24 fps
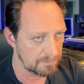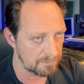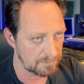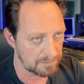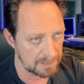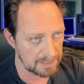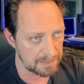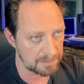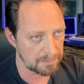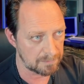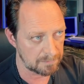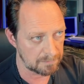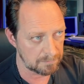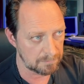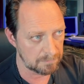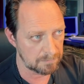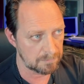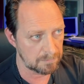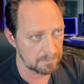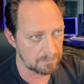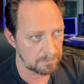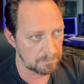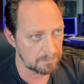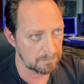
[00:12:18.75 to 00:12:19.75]
Like,
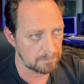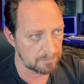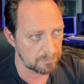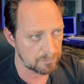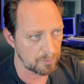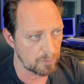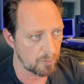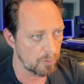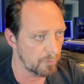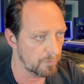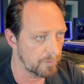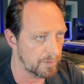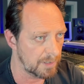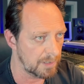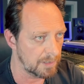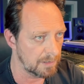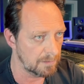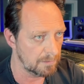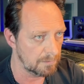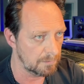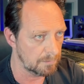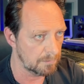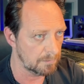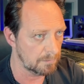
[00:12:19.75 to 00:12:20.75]
it's a cold day.
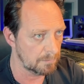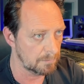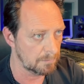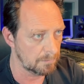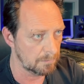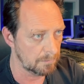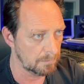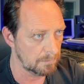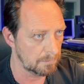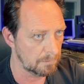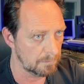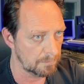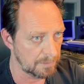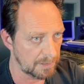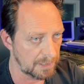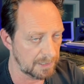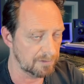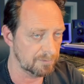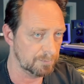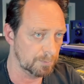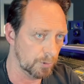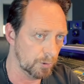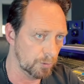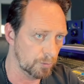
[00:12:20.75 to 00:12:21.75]
Oh,
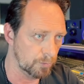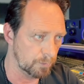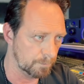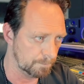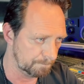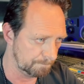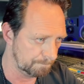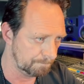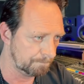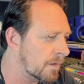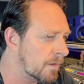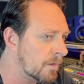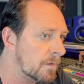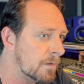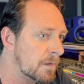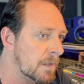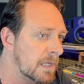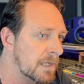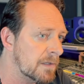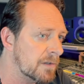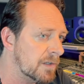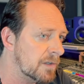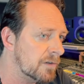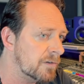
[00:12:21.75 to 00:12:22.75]
nice blue.
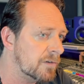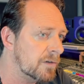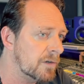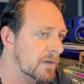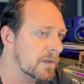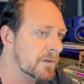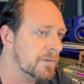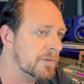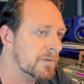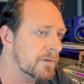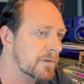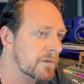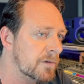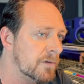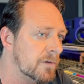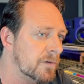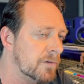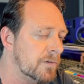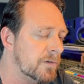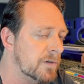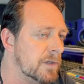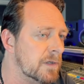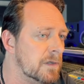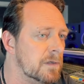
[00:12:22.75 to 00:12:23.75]
Like this shot, you
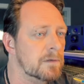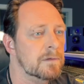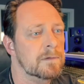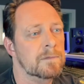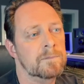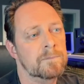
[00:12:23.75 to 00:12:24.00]
see?